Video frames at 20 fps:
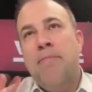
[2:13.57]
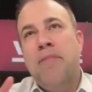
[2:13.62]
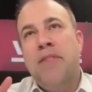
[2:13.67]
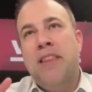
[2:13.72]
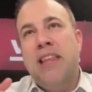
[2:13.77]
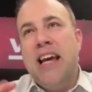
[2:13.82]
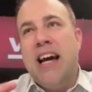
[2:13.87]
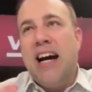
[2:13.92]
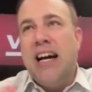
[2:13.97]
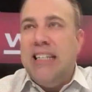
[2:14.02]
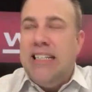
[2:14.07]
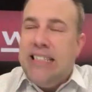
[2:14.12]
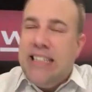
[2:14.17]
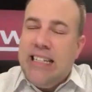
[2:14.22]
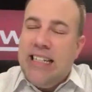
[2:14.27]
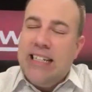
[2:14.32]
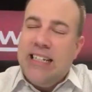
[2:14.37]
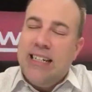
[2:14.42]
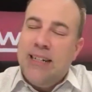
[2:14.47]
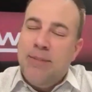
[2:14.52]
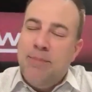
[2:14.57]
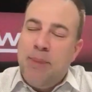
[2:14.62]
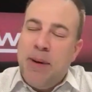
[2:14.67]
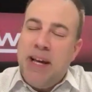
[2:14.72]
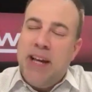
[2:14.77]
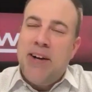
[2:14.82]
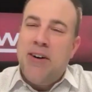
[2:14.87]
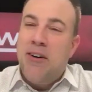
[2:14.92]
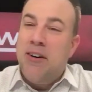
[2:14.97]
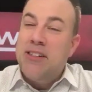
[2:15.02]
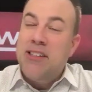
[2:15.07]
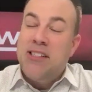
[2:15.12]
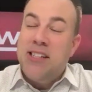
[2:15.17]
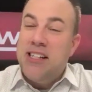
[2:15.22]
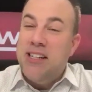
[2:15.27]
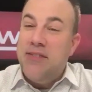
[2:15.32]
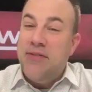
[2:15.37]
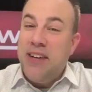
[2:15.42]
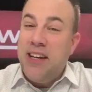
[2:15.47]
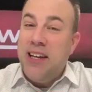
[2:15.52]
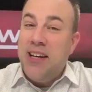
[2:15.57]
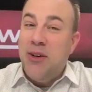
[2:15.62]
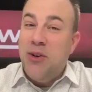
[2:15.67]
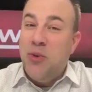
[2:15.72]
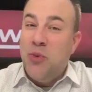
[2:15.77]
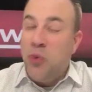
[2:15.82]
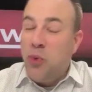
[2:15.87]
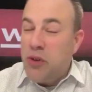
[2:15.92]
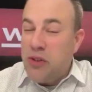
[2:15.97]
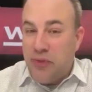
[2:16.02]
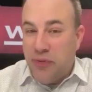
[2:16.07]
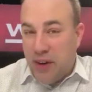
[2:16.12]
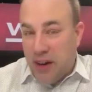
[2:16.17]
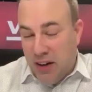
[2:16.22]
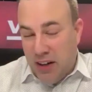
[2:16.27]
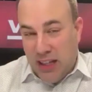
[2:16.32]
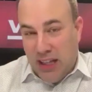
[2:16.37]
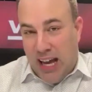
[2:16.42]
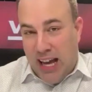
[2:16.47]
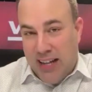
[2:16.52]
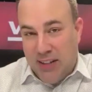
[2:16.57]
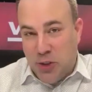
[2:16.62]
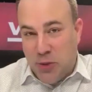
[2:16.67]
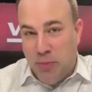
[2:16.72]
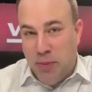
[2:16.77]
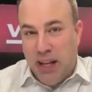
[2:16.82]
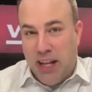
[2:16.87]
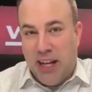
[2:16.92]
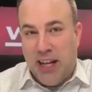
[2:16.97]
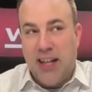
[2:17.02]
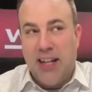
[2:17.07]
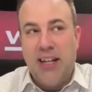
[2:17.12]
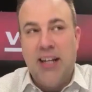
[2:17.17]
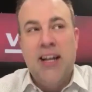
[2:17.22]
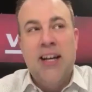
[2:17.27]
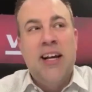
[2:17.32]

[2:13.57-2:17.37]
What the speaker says: the idea of being on TV was very last minute.